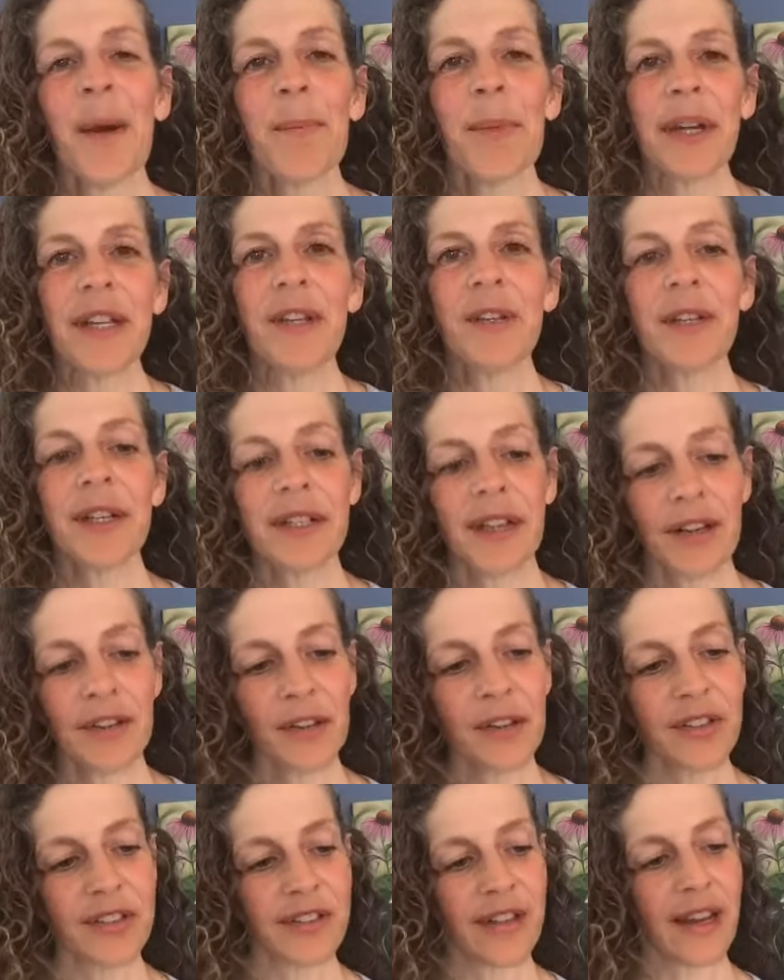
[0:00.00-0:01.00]
But you can
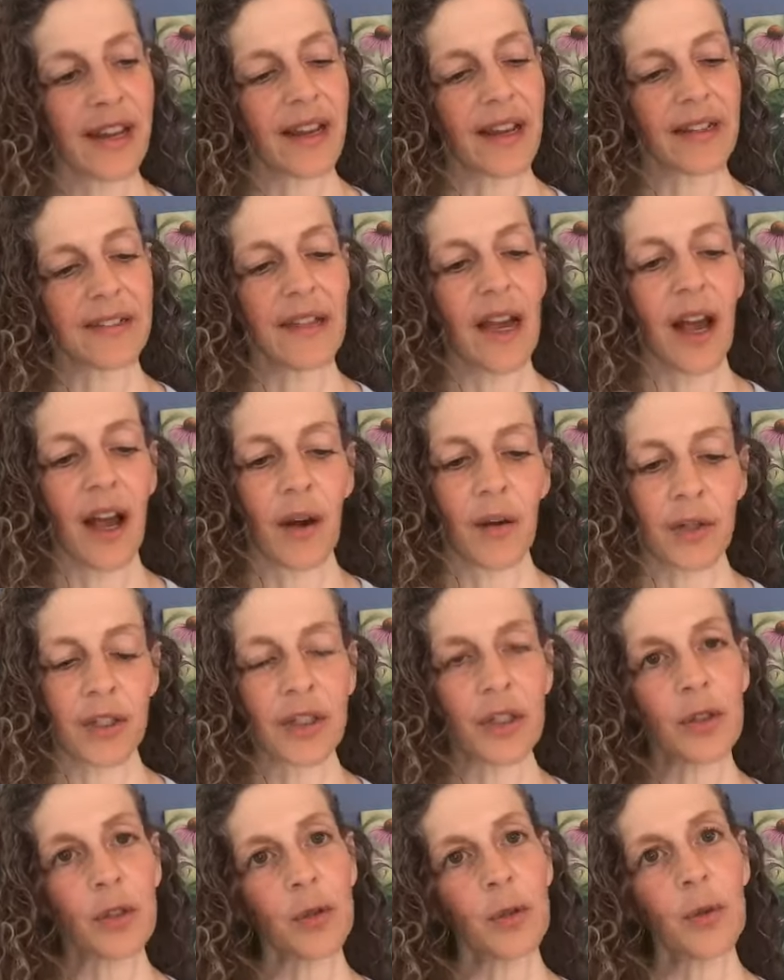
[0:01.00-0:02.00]
understand how
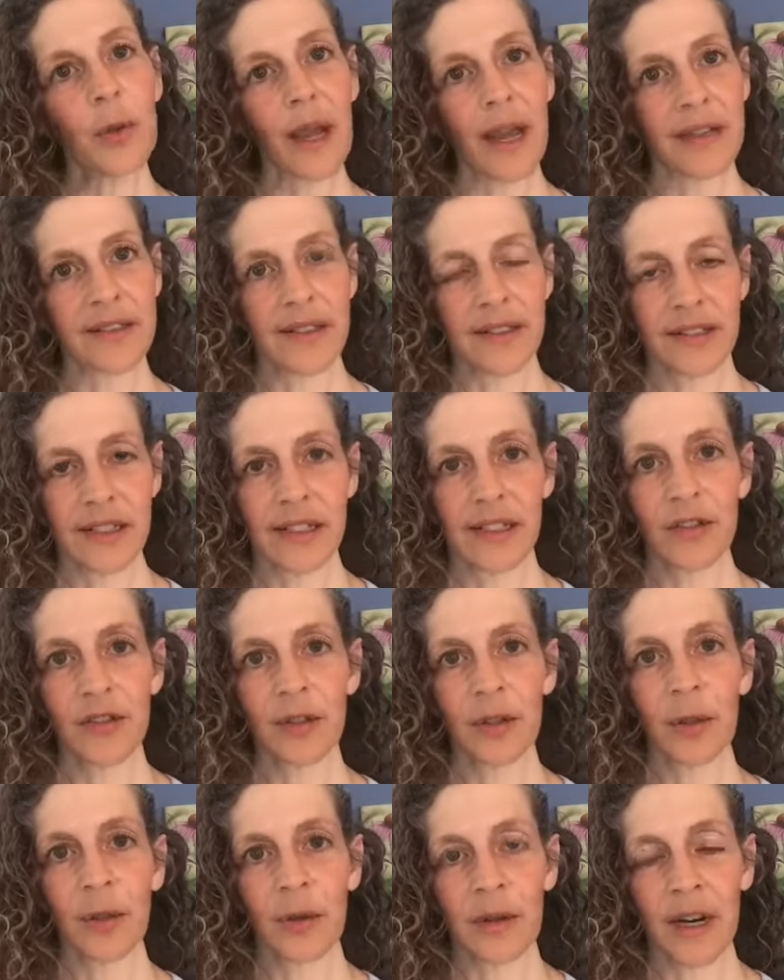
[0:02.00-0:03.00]
you as a
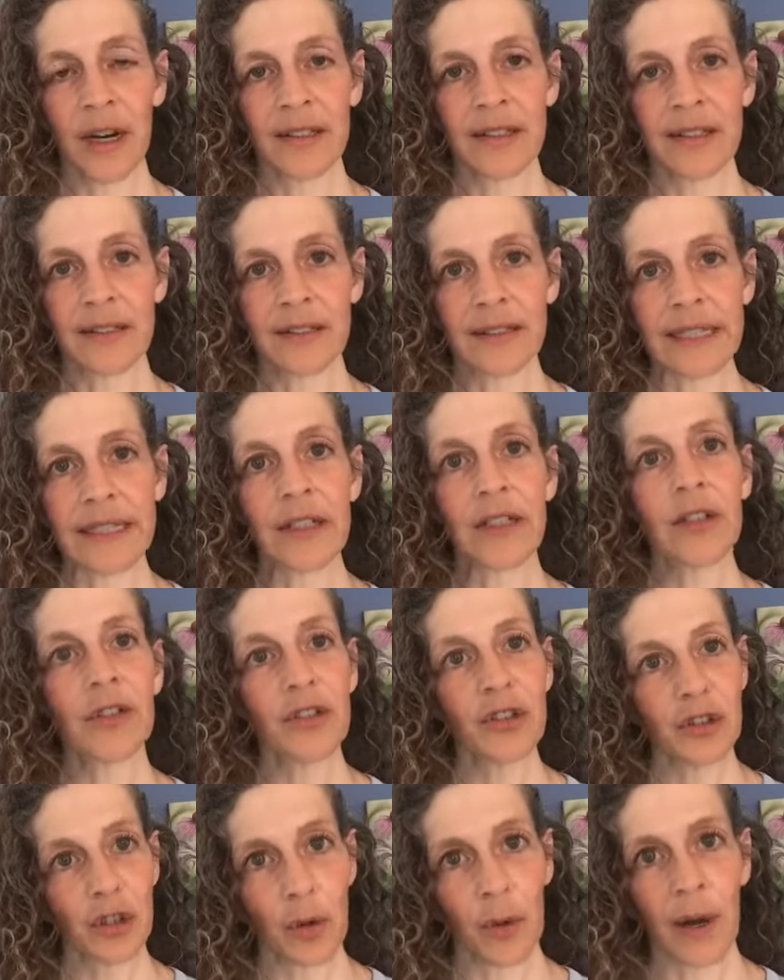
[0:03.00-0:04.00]
teacher or as a
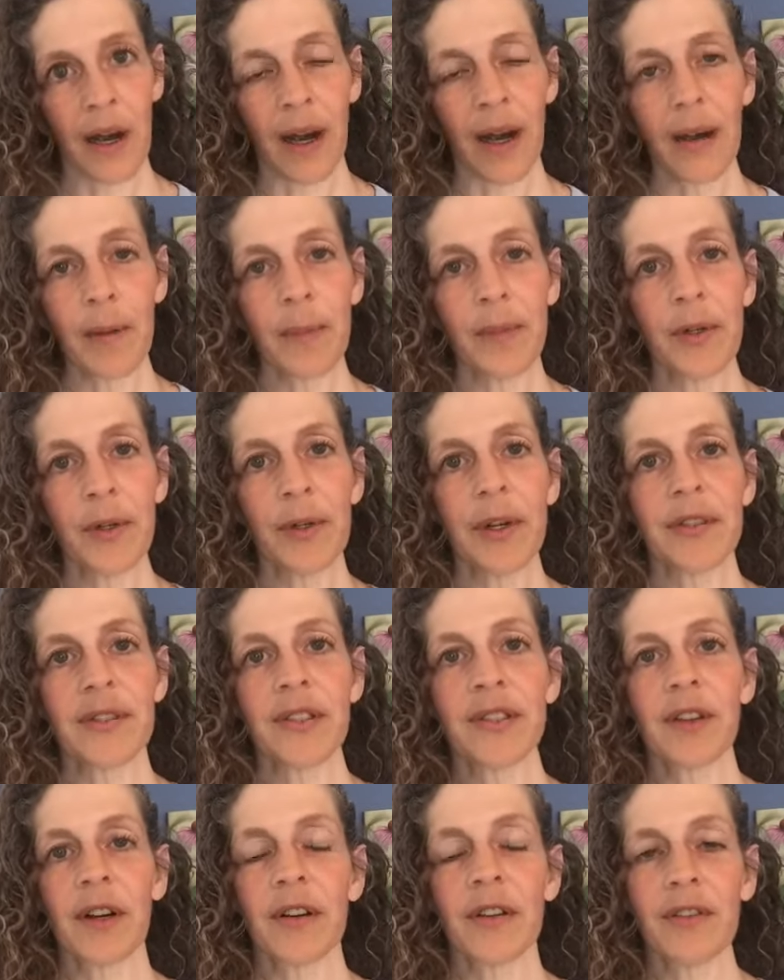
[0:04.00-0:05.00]
leader show up. You can
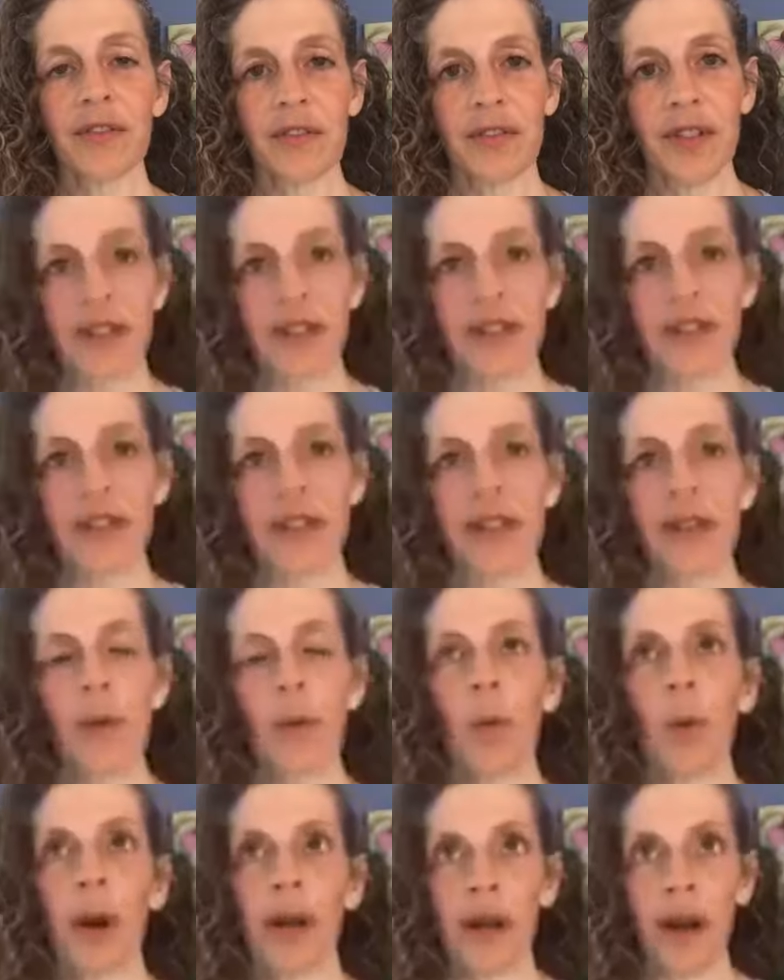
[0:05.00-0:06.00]
start feeling
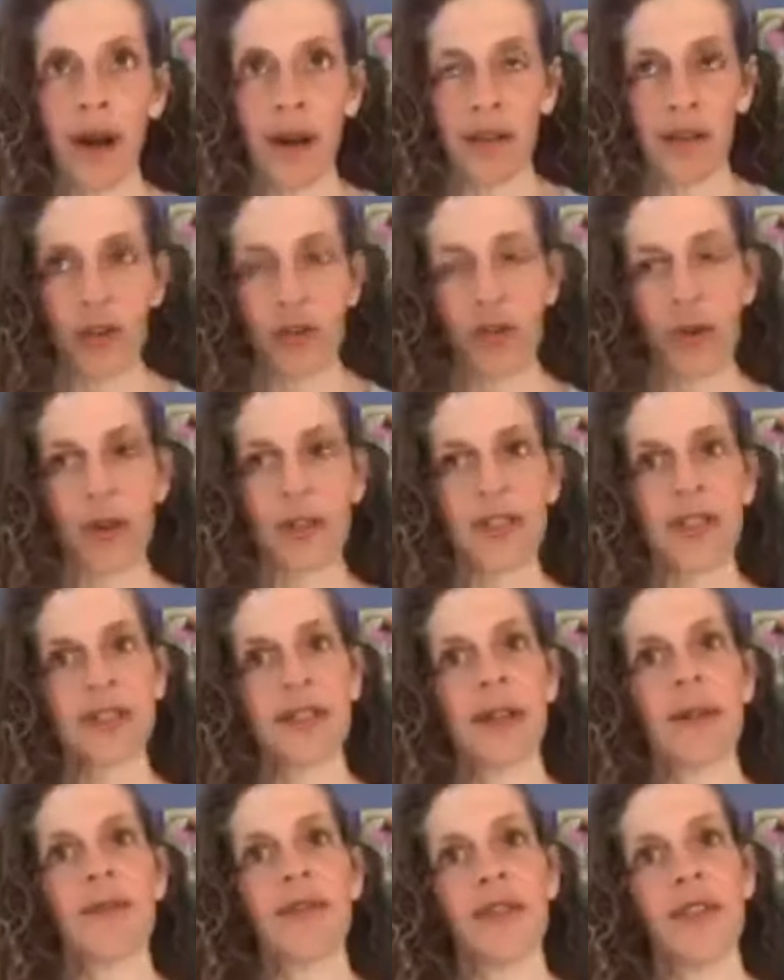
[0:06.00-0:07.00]
what are the
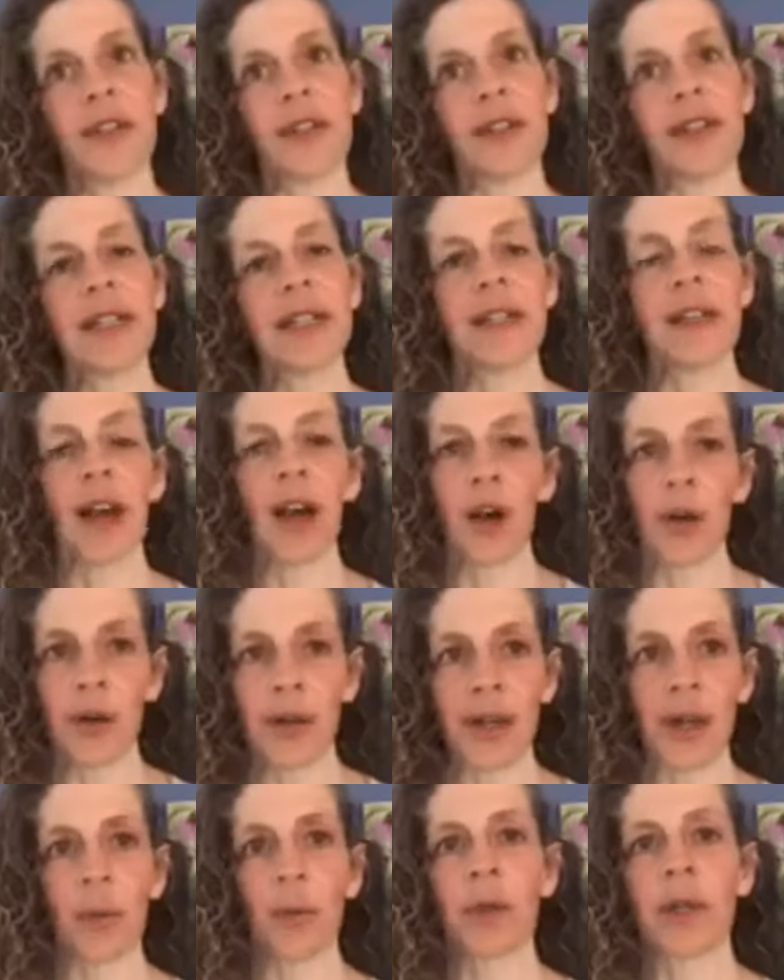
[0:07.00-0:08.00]
forces I'm feeling and how
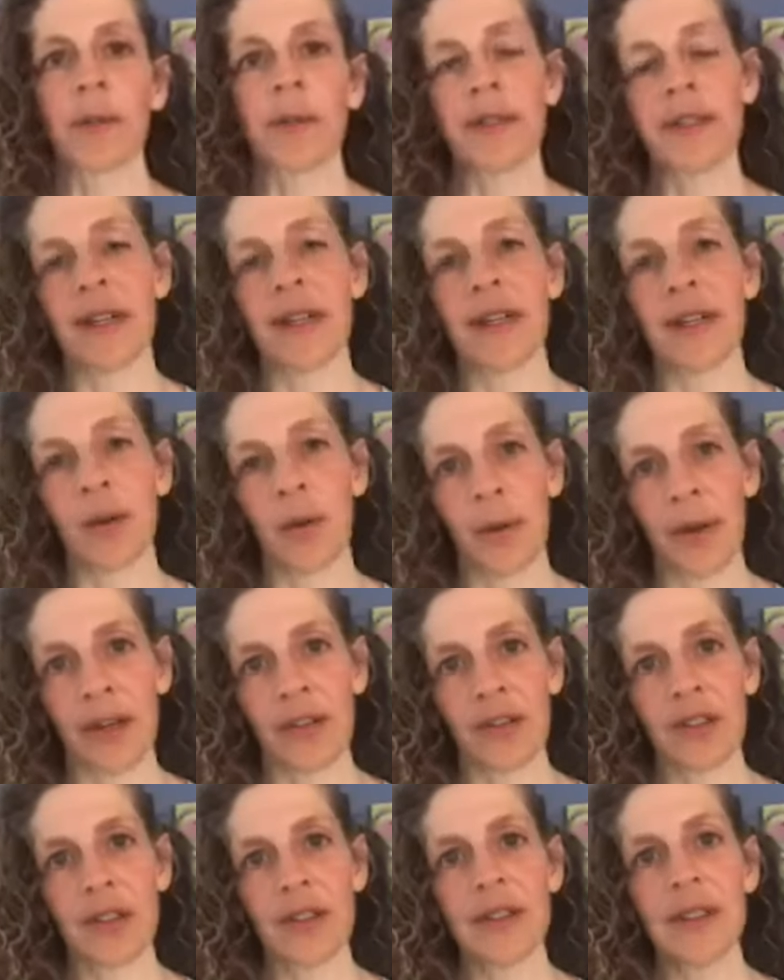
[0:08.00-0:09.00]
can I work with that
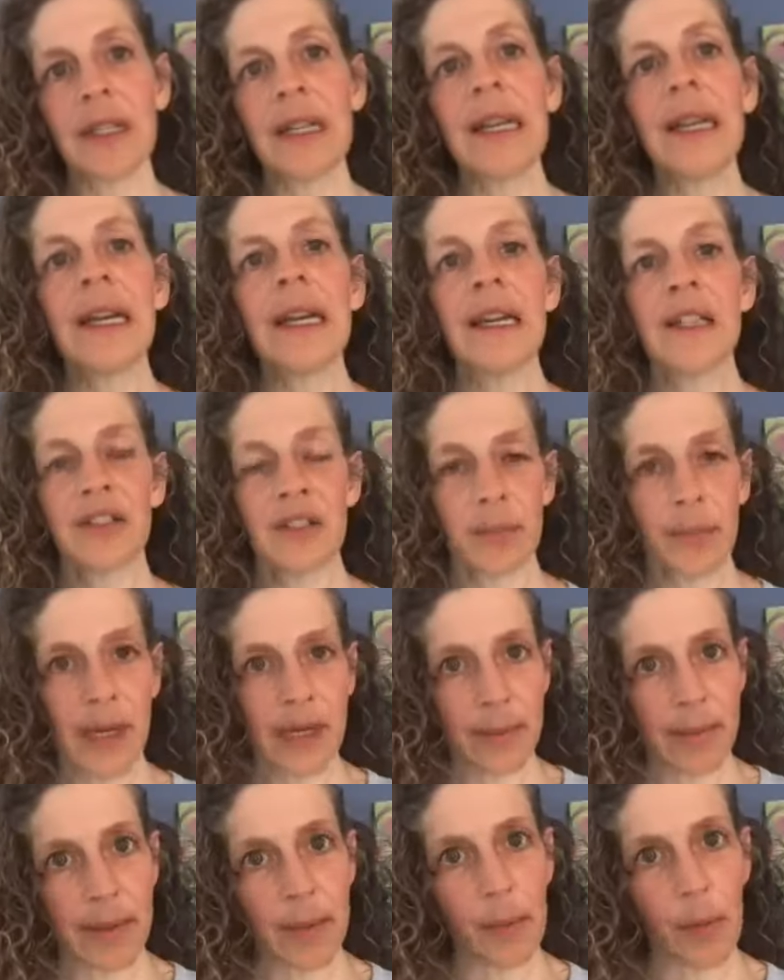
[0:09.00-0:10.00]
equation to
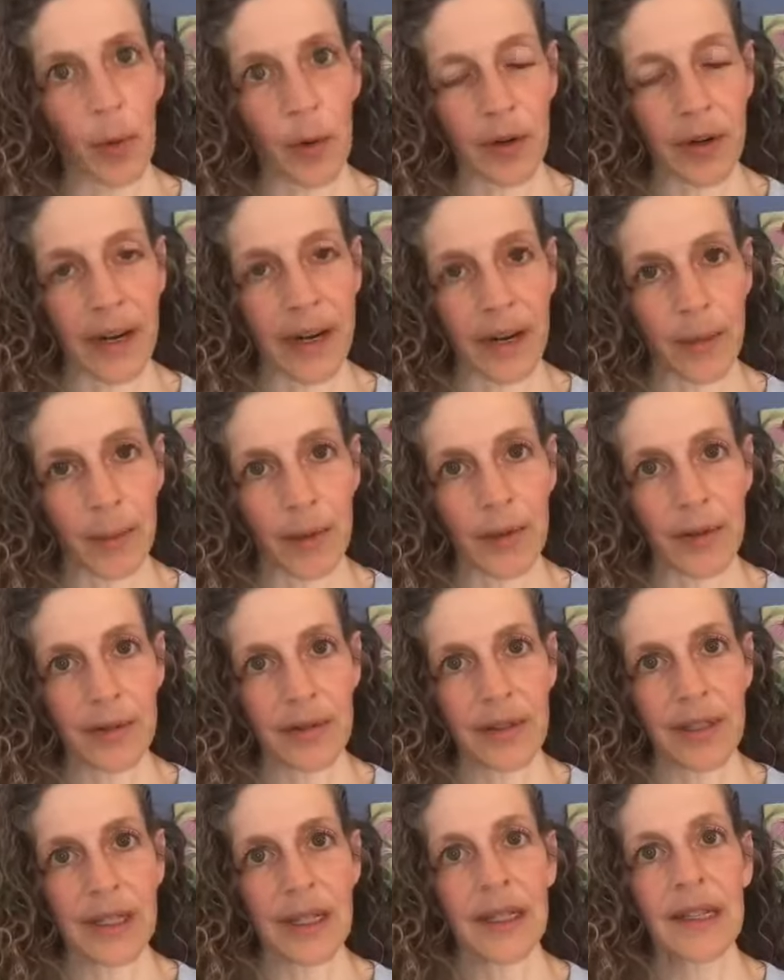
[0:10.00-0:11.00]
make me more able